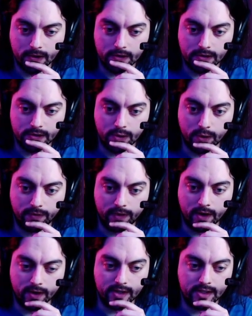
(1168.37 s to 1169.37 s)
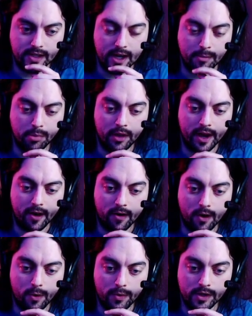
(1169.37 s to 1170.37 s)
so if they are instead
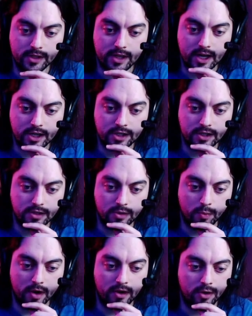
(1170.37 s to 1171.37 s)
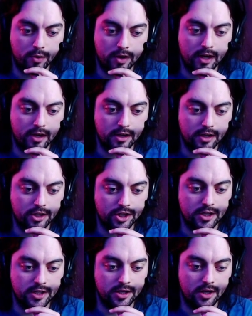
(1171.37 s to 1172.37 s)
player-owned stations where you can
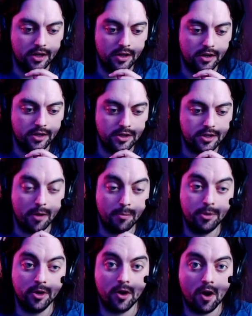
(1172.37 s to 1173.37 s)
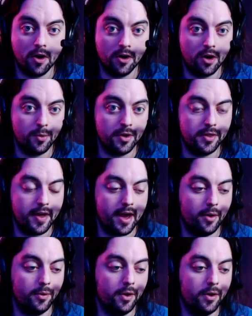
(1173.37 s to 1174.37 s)
just dump your cargo
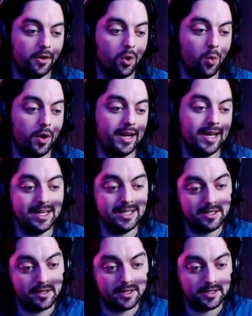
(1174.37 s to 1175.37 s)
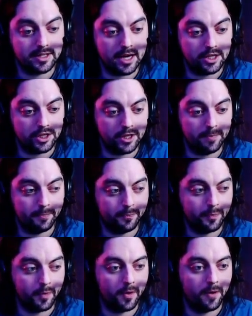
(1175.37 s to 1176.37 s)
without going into the station,
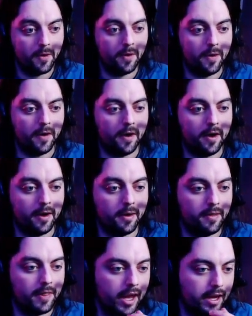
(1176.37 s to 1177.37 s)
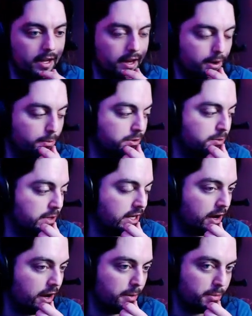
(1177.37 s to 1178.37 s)
that can help speed
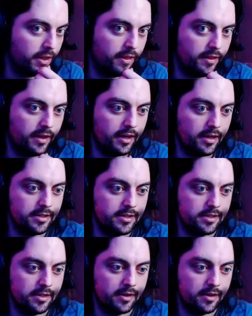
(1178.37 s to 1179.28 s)
up these